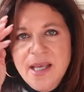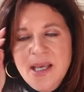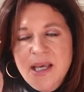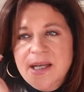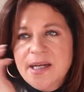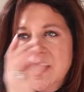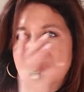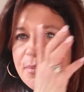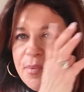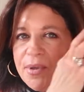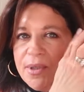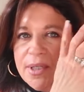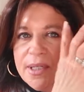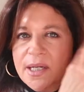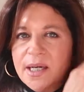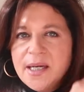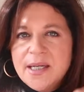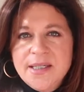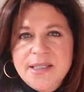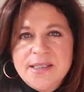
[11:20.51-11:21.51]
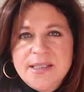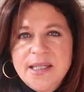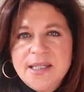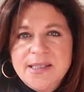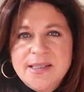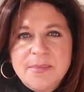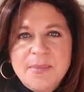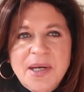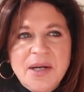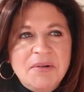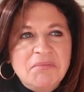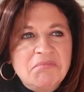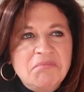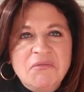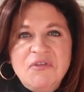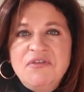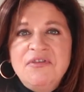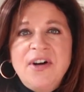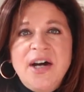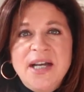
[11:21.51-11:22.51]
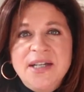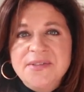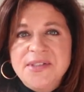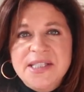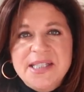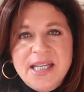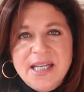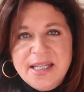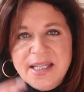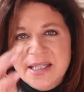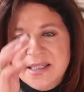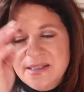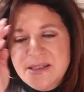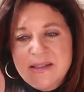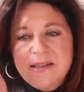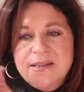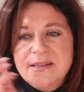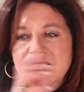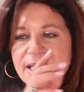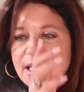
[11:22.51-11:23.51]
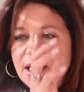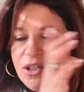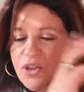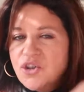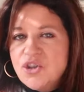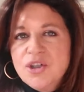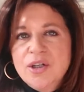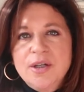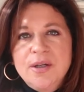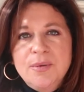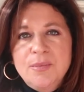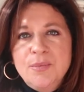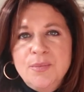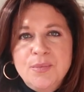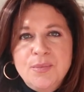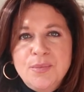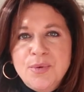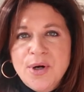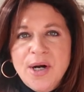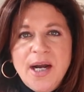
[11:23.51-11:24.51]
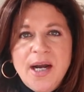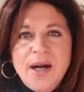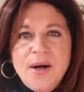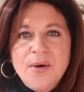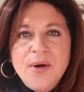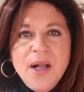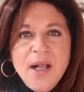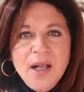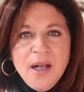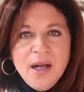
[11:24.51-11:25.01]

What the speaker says: And I put it on. It takes about 5 seconds each brow